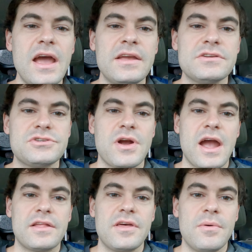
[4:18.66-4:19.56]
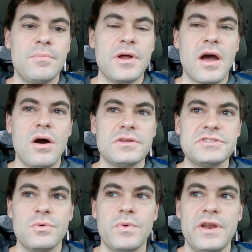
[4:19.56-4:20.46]
I can track them, but I
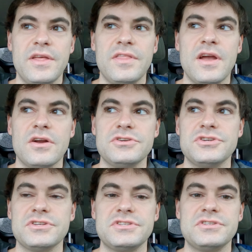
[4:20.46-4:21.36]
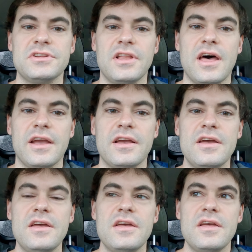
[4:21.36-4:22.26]
also went in there just to like
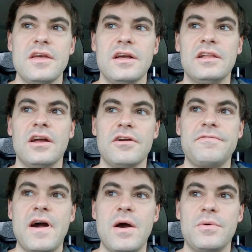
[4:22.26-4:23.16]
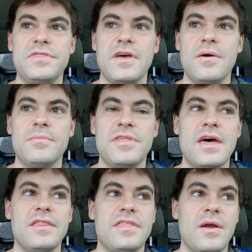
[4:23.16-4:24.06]
clarify with them
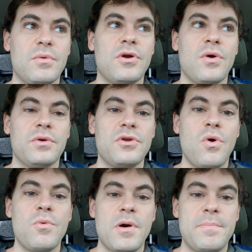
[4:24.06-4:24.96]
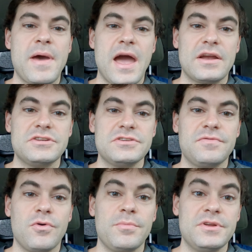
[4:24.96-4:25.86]
that they were going to hold my packages
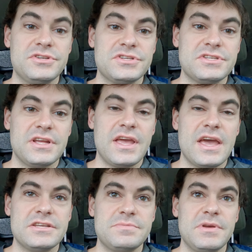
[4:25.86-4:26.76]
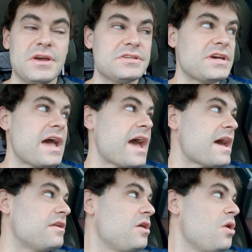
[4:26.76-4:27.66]
for me just in case because I
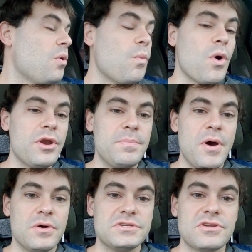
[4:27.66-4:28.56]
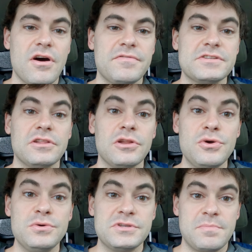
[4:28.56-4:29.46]
had one post office
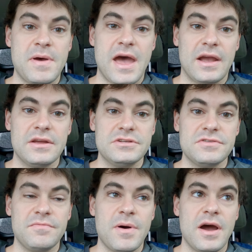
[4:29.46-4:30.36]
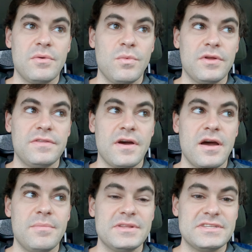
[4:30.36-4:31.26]
lose a package of mine one
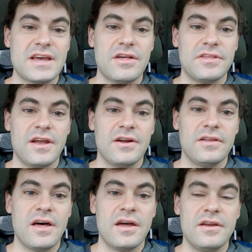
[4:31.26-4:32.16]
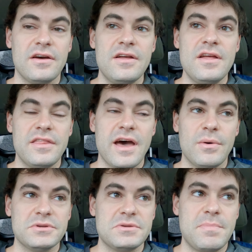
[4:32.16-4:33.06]
time in South Carolina.
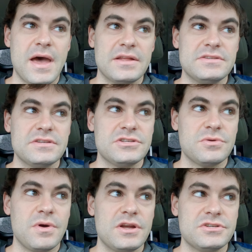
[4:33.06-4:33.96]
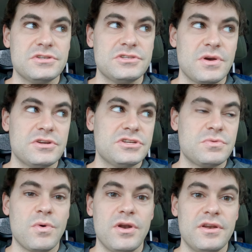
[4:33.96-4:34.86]
That was a bad situation. So I
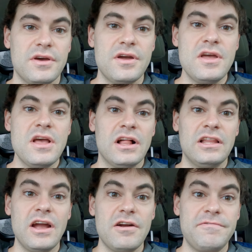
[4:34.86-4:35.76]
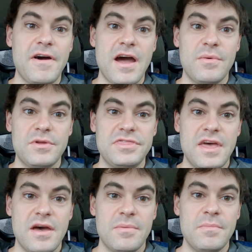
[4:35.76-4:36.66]
just wanted to clarify with
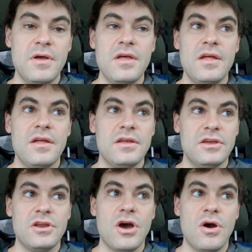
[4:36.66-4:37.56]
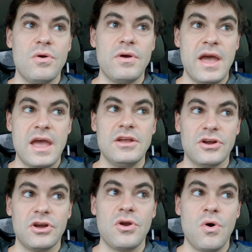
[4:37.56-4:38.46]
them you know, hey,
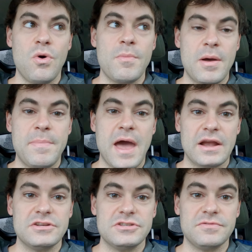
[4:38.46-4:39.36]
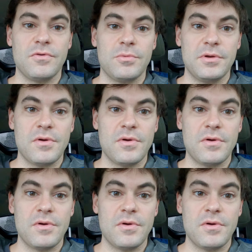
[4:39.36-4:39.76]
you're going to hold my packages for me,